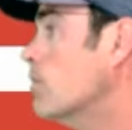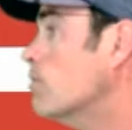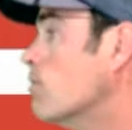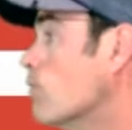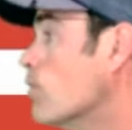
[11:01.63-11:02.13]

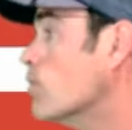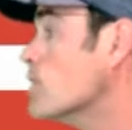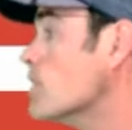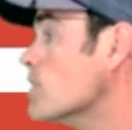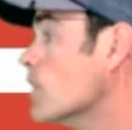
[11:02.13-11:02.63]

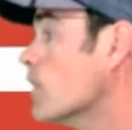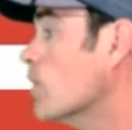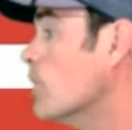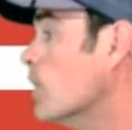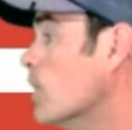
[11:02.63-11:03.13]
forward just a
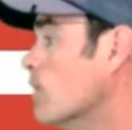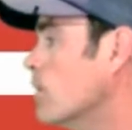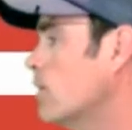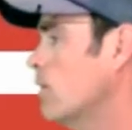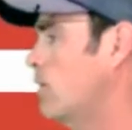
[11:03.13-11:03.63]
little bit,
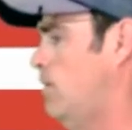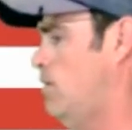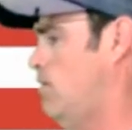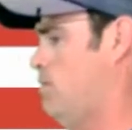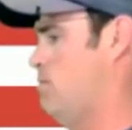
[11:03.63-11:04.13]

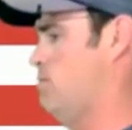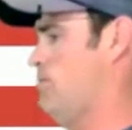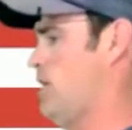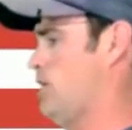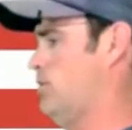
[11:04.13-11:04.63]

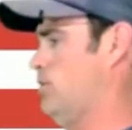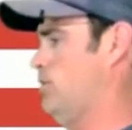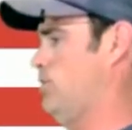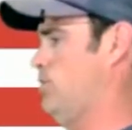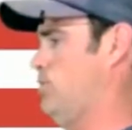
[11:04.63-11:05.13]
back just a
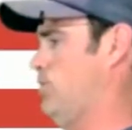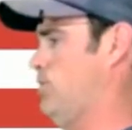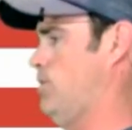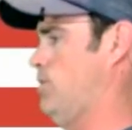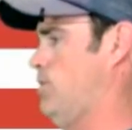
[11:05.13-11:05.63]
little bit,
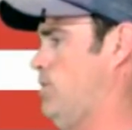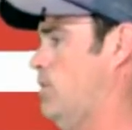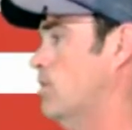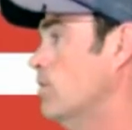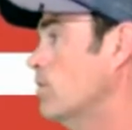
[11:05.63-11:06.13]

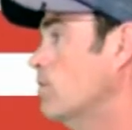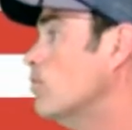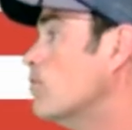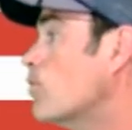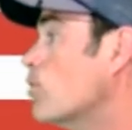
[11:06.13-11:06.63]

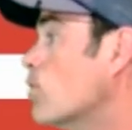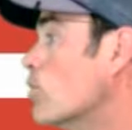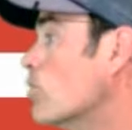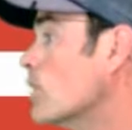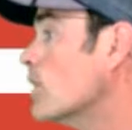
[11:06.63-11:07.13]

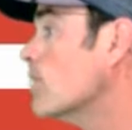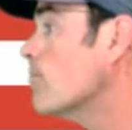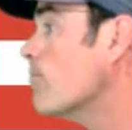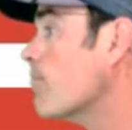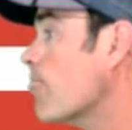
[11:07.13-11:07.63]
forward
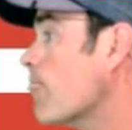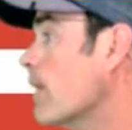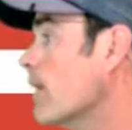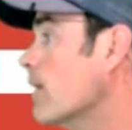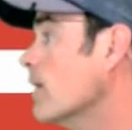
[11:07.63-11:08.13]

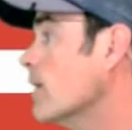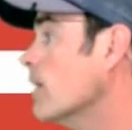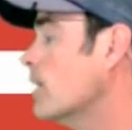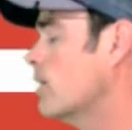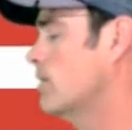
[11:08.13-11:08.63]

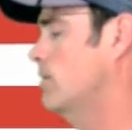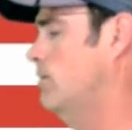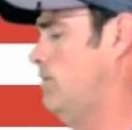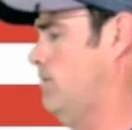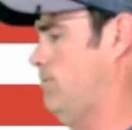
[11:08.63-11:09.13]
and
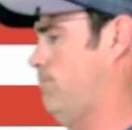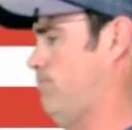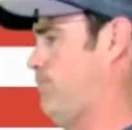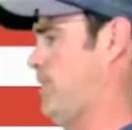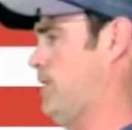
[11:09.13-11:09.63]

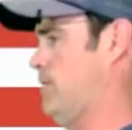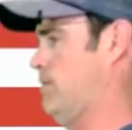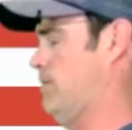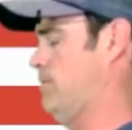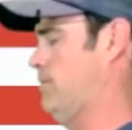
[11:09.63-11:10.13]
back.
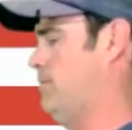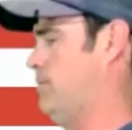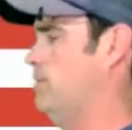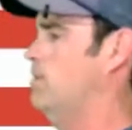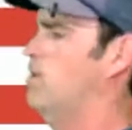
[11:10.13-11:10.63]

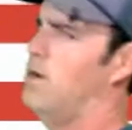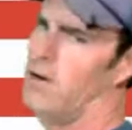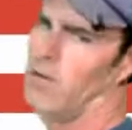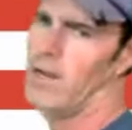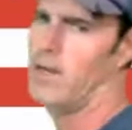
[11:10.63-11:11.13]

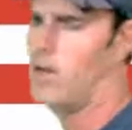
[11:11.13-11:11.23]
All right.